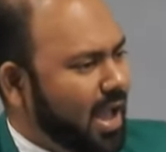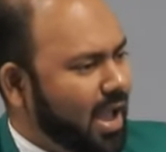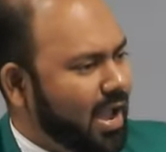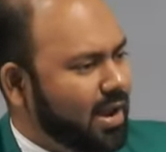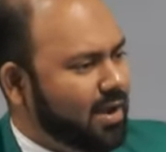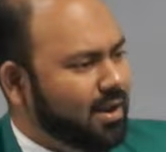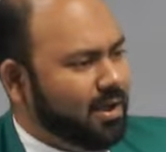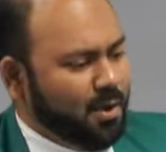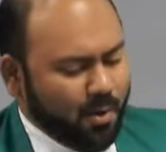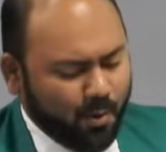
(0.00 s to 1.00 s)
and
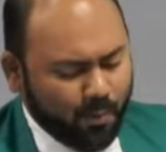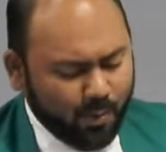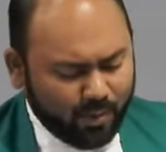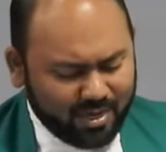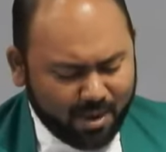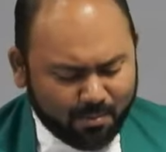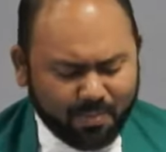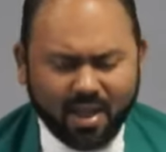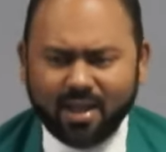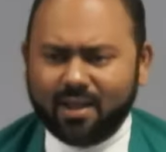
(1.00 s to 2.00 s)
we would
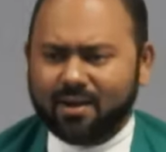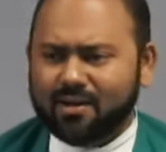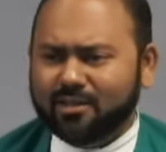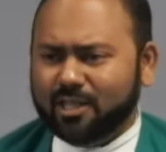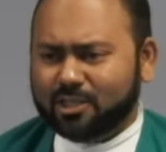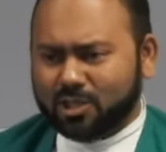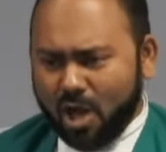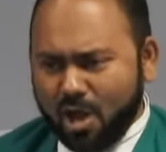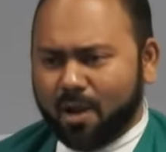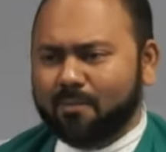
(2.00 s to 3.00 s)
compare the
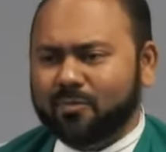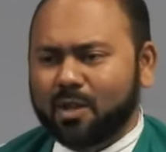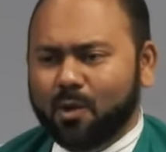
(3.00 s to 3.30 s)
storm